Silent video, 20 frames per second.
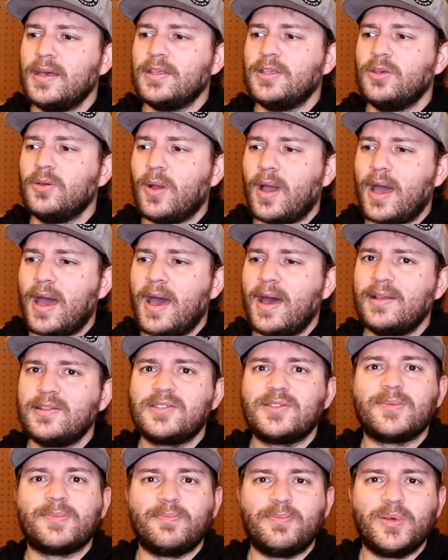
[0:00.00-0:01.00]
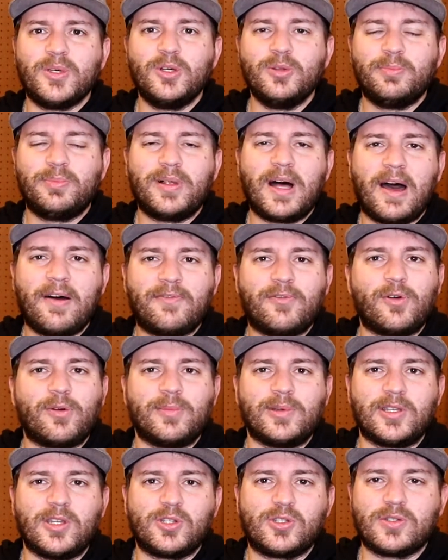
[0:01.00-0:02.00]
you add some build
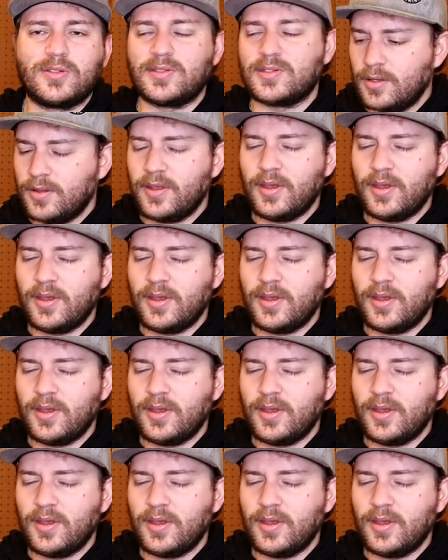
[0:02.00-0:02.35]
platform addition.